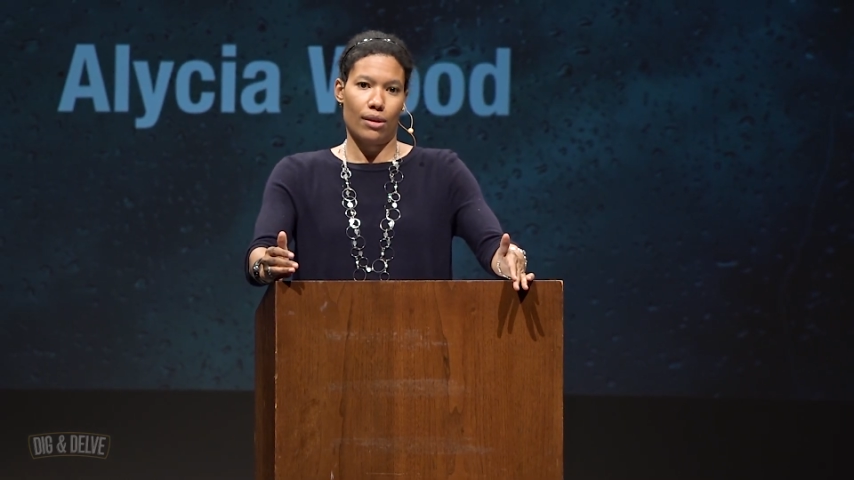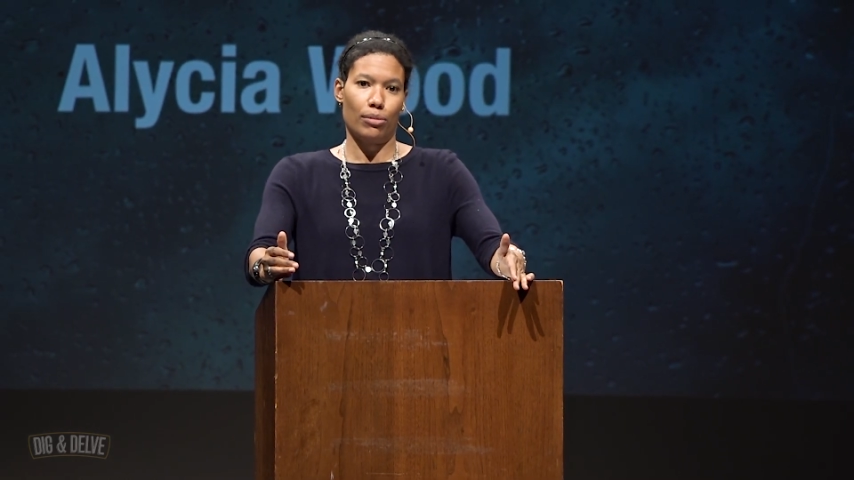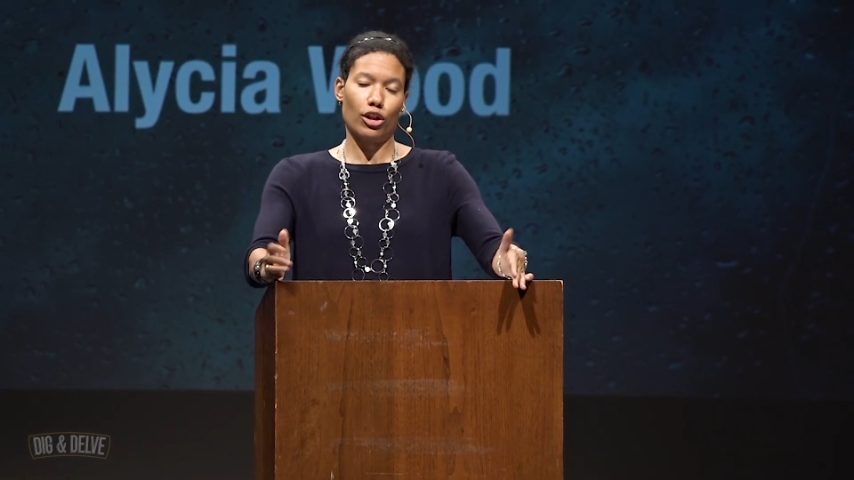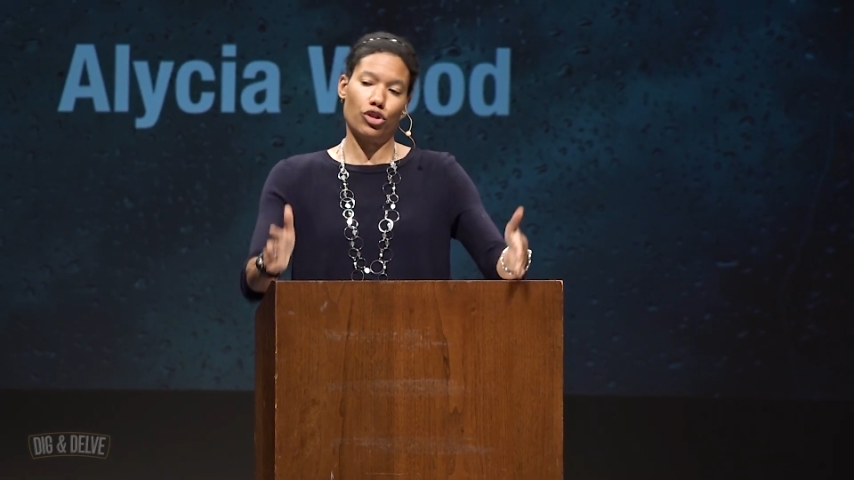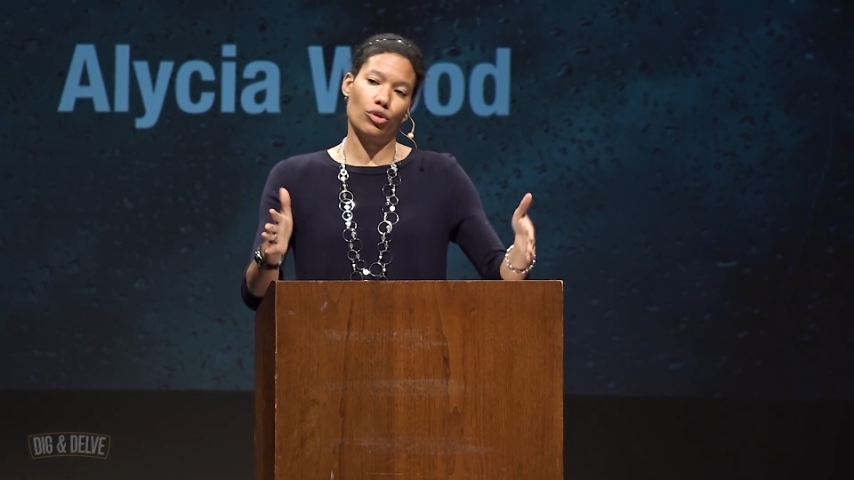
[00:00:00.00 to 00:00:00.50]

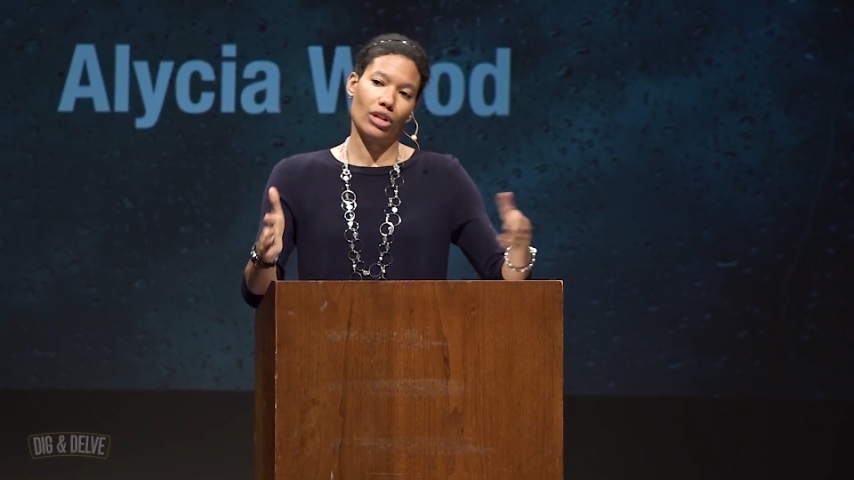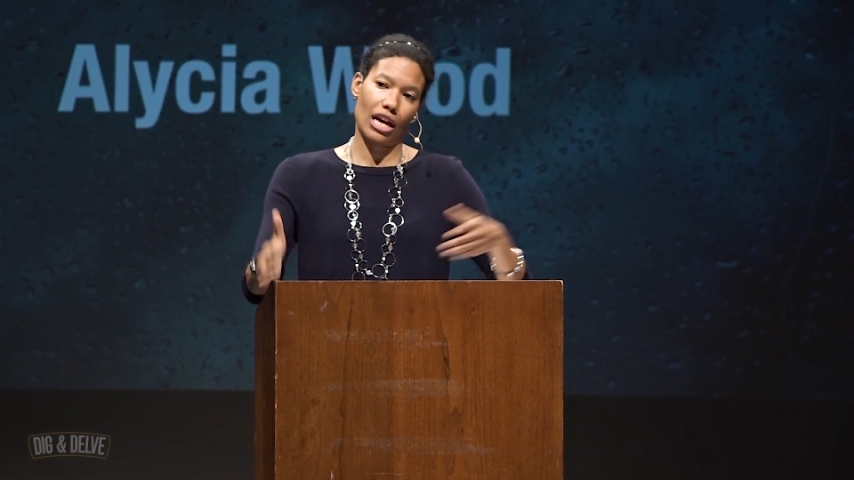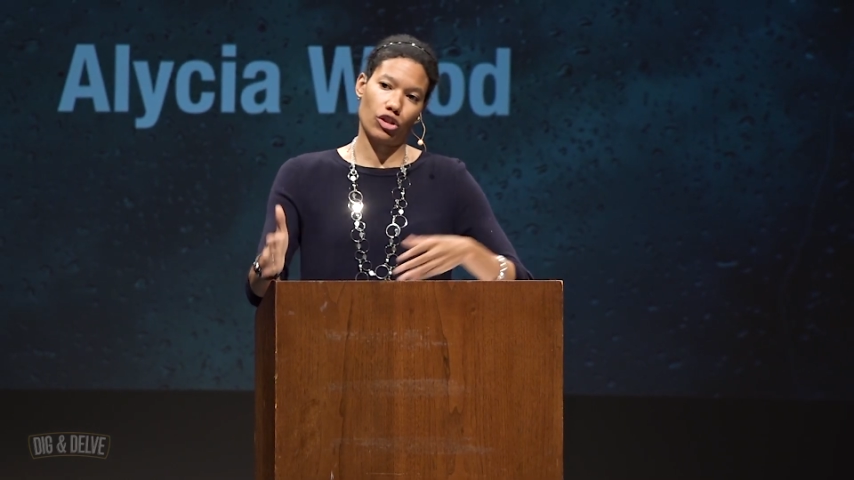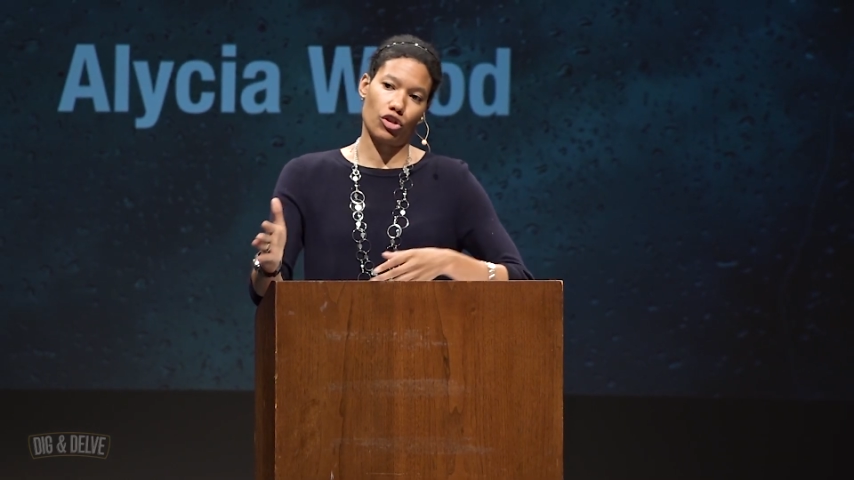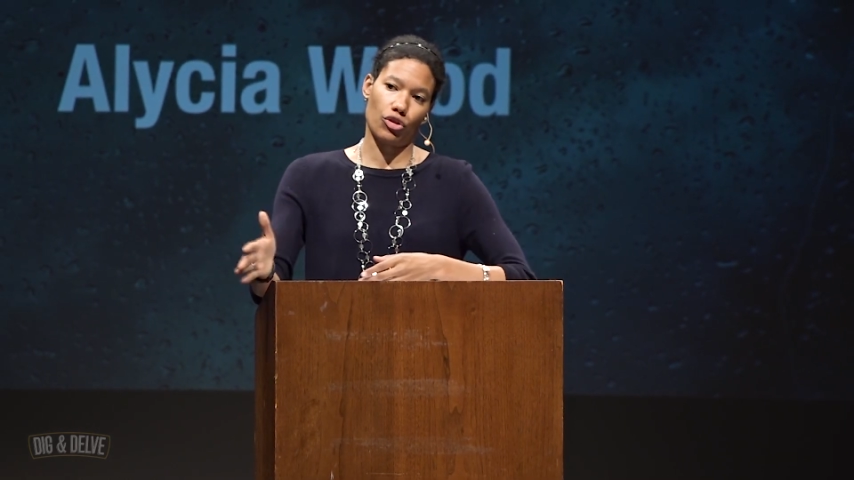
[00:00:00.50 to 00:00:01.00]
because you can
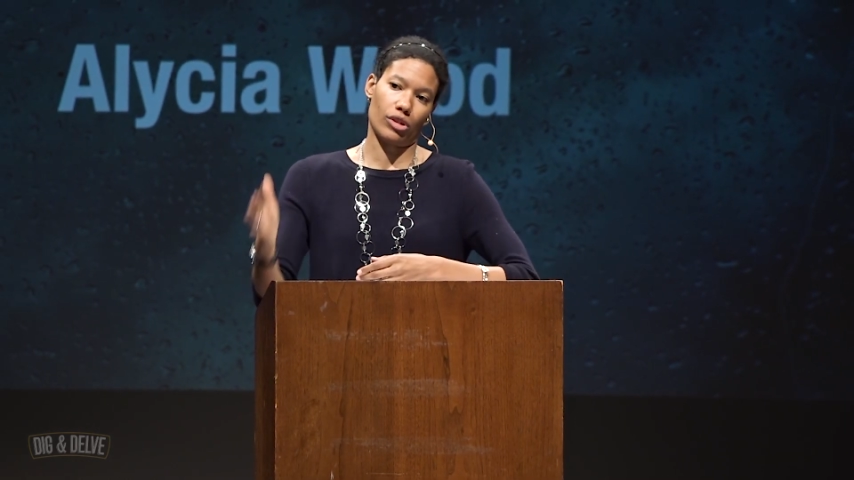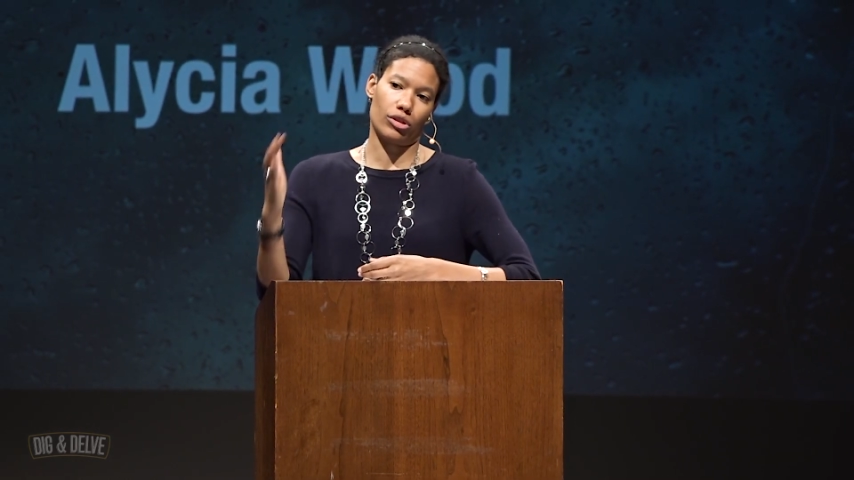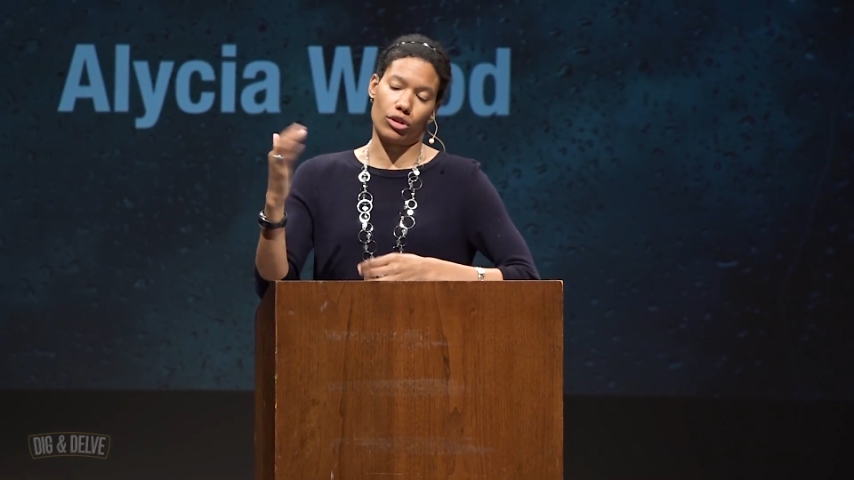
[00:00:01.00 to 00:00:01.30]
actually trust the